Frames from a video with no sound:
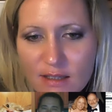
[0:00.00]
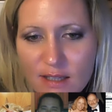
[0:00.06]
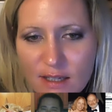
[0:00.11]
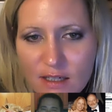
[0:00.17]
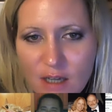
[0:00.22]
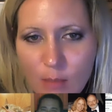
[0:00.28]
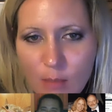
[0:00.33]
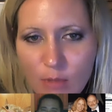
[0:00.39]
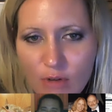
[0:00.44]
like
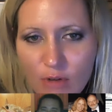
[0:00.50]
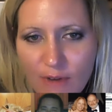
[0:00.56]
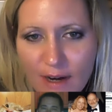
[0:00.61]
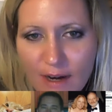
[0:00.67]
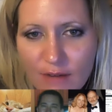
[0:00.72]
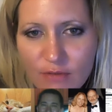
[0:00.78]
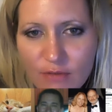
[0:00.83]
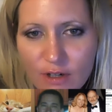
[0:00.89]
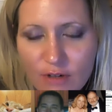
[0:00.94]

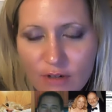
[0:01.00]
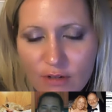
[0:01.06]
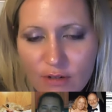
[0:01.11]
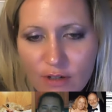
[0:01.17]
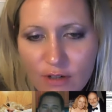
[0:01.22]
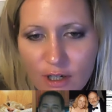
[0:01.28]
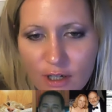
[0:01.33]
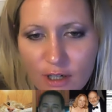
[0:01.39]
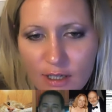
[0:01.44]
#5
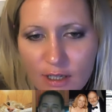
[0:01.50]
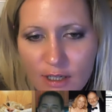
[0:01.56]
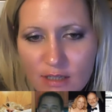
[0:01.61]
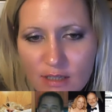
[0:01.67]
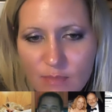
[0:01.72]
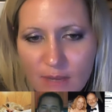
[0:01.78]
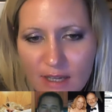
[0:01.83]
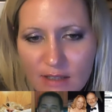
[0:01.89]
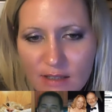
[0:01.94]
recruiter, and he's
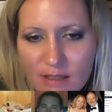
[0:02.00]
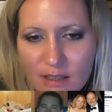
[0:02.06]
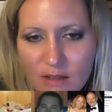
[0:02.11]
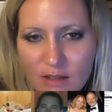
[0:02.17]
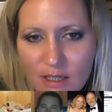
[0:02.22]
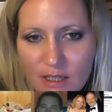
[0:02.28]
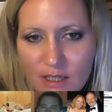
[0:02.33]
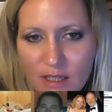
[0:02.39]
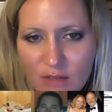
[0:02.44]

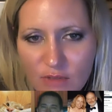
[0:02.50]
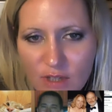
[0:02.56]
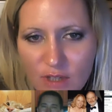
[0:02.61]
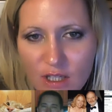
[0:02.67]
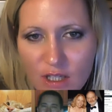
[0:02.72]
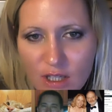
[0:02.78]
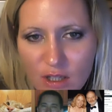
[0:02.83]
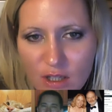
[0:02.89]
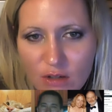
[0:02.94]
basically
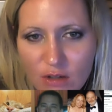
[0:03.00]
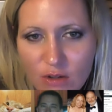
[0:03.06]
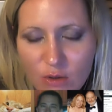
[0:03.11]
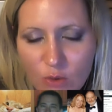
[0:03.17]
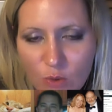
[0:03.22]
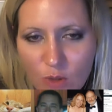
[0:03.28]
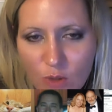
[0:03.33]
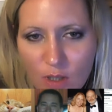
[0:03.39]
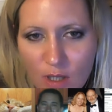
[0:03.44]
giving
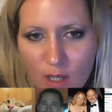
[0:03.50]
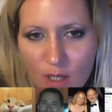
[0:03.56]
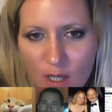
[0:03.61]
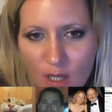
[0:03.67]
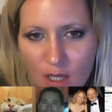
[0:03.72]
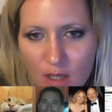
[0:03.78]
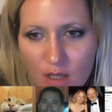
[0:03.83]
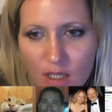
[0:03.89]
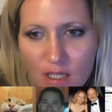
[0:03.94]
you
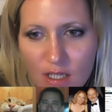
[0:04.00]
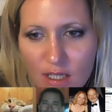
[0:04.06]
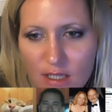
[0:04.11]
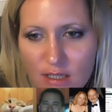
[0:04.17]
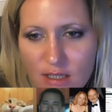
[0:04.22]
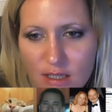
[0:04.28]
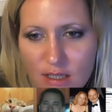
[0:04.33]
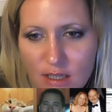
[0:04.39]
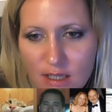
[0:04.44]
the keys
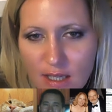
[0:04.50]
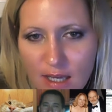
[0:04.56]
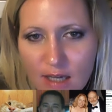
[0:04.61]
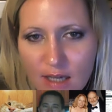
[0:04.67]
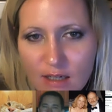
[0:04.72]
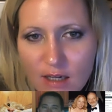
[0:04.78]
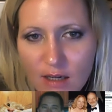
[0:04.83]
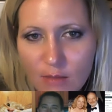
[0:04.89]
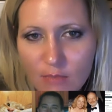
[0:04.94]
to the
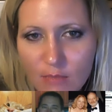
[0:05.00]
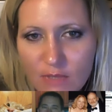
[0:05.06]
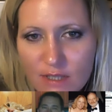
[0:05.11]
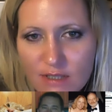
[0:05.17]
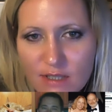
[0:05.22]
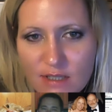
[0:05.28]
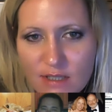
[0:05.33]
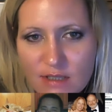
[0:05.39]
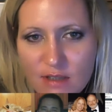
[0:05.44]
kingdom. This
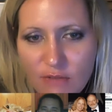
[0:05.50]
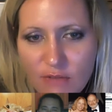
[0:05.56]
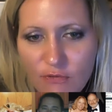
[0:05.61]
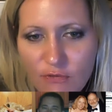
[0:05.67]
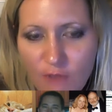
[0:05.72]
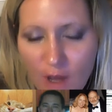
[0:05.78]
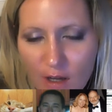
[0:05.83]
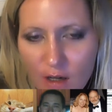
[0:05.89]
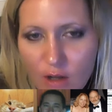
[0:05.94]
is the
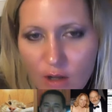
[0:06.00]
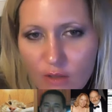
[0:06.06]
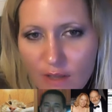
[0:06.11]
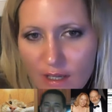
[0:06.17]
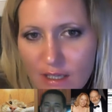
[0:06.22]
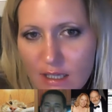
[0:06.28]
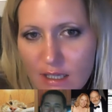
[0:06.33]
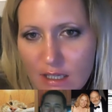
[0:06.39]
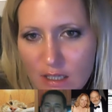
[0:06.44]
funnel that
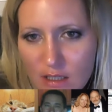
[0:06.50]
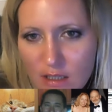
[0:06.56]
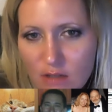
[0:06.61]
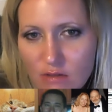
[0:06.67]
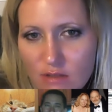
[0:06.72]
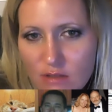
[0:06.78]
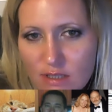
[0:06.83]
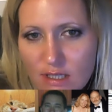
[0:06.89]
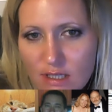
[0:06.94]
he
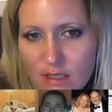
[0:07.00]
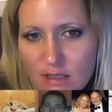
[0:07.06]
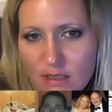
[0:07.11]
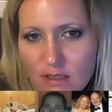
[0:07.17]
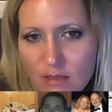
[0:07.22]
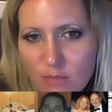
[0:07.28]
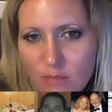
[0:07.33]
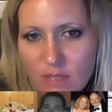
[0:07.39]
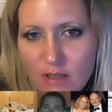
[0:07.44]
uses
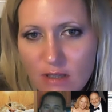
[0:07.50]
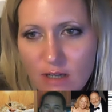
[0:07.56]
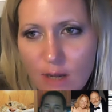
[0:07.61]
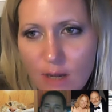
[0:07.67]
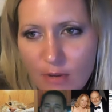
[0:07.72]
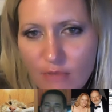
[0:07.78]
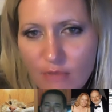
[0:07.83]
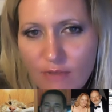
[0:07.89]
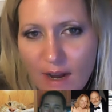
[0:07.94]
to be the
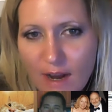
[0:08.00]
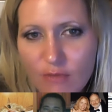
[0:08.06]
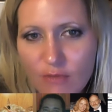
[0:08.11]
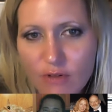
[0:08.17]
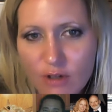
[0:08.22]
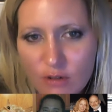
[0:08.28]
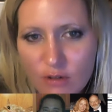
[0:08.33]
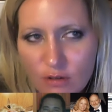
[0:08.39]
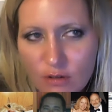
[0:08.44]
#5
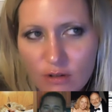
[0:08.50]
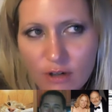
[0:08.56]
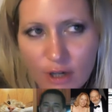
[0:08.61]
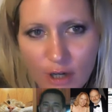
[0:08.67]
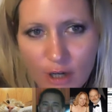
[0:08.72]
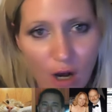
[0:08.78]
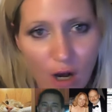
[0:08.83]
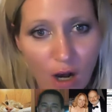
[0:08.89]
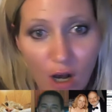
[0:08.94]
recruiter
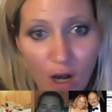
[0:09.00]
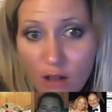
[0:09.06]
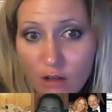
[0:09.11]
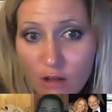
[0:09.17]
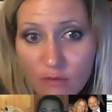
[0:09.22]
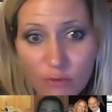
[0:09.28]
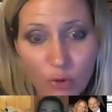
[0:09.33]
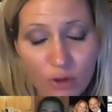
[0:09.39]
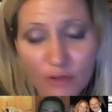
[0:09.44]
in all
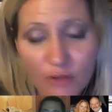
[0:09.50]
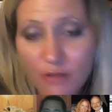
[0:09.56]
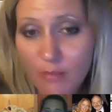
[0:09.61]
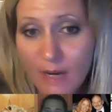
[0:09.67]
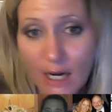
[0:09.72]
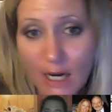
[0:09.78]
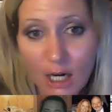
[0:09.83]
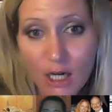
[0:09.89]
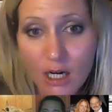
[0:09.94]
of North
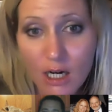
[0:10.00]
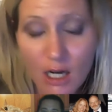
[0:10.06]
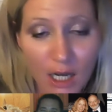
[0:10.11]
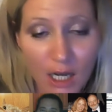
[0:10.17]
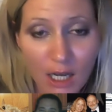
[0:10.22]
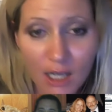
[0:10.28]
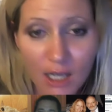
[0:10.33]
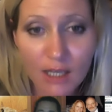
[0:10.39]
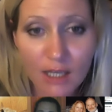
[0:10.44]
America.